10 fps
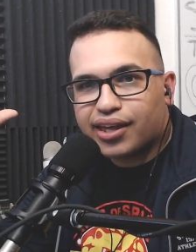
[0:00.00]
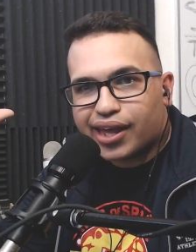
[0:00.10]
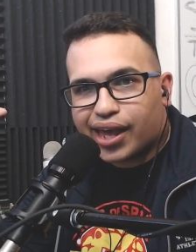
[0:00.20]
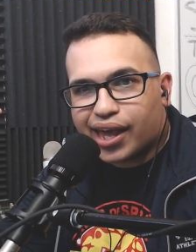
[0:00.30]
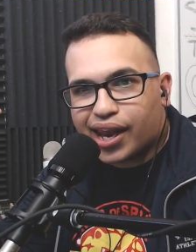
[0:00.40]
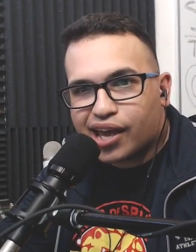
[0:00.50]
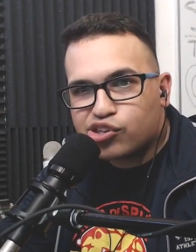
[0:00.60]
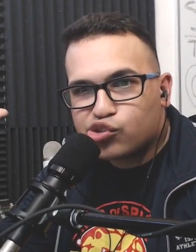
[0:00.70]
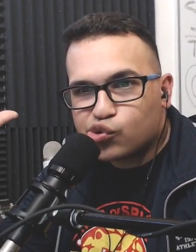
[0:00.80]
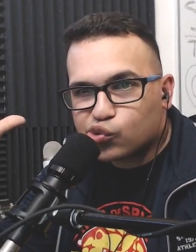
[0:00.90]
And I
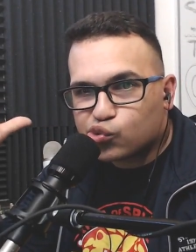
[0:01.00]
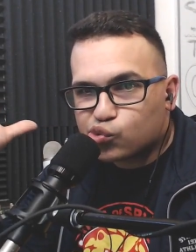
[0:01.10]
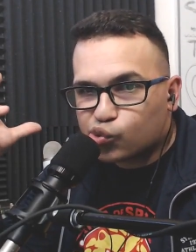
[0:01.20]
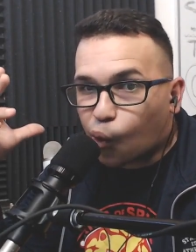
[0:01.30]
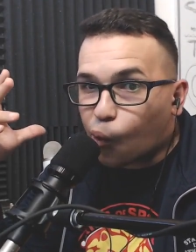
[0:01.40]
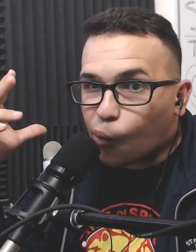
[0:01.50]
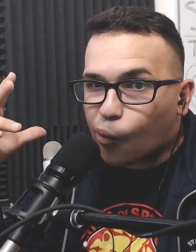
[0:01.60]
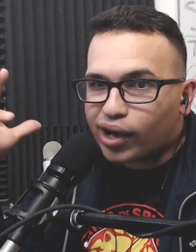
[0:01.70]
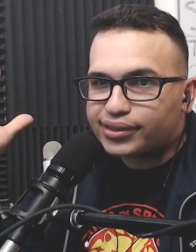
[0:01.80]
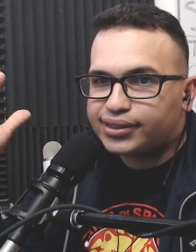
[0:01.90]
just don't
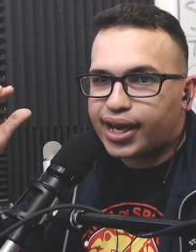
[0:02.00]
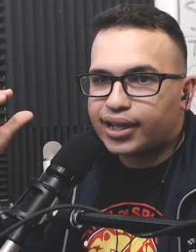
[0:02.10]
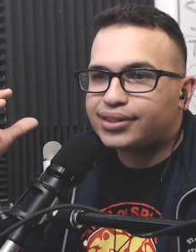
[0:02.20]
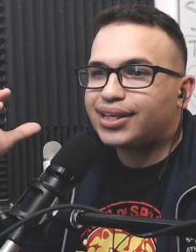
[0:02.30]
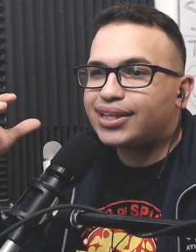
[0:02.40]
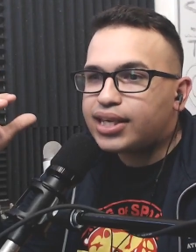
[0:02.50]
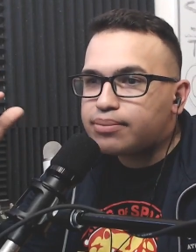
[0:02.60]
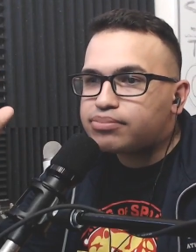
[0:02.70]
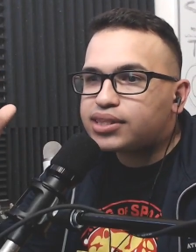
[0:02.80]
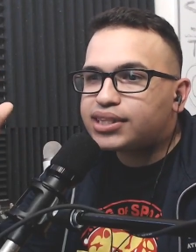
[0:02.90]
want that.
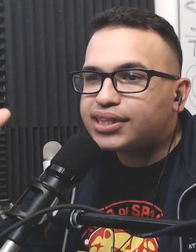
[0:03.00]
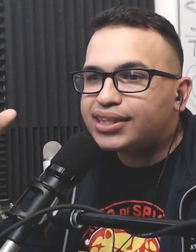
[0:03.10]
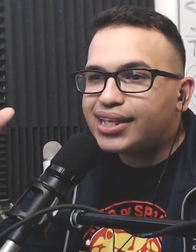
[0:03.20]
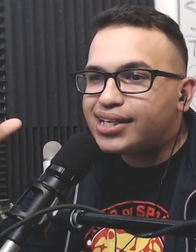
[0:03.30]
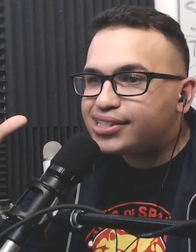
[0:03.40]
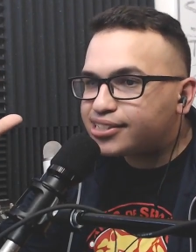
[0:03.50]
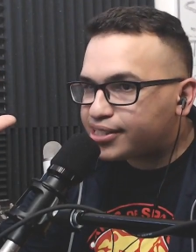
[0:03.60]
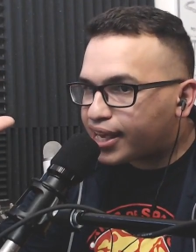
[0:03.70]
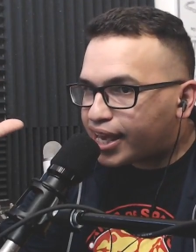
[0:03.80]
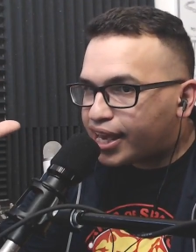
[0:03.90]
Keep things
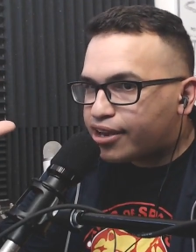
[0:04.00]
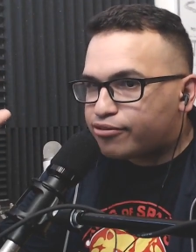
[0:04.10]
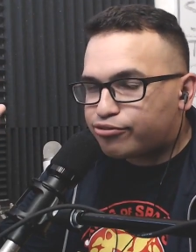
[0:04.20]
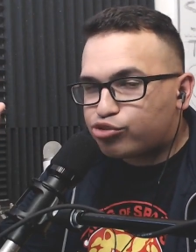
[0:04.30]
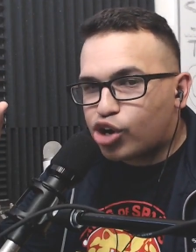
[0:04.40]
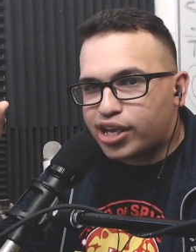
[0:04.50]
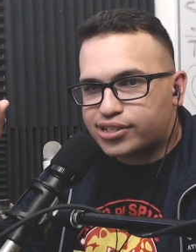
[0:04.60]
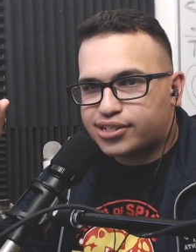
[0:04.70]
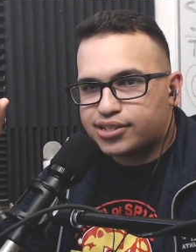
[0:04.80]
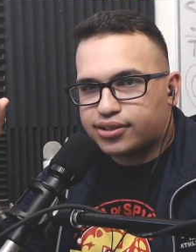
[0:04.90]

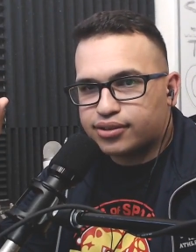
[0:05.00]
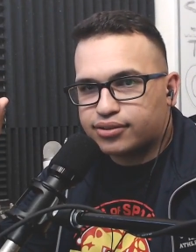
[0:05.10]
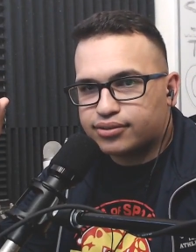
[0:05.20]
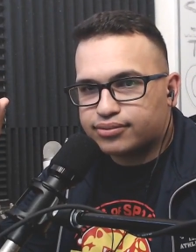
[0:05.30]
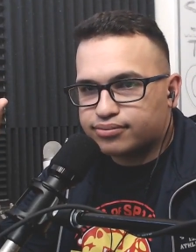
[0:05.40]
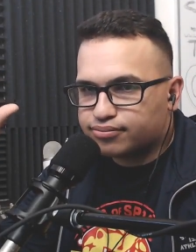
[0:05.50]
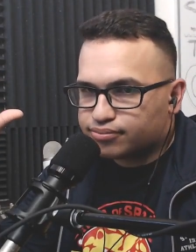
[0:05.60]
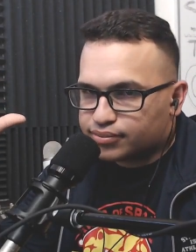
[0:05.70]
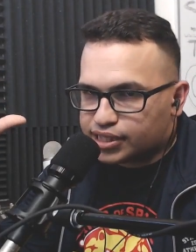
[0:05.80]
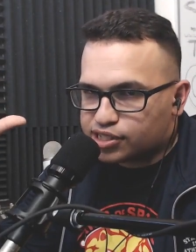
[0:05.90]
fresh.
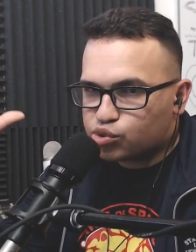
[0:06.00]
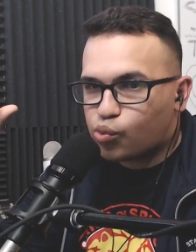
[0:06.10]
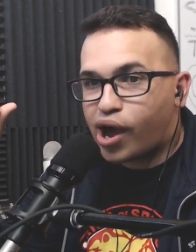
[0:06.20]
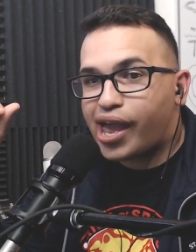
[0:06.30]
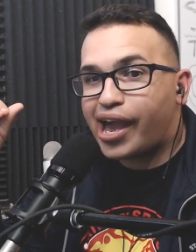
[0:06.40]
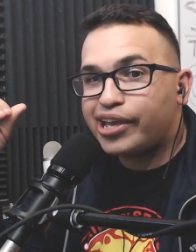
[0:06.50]
This is why I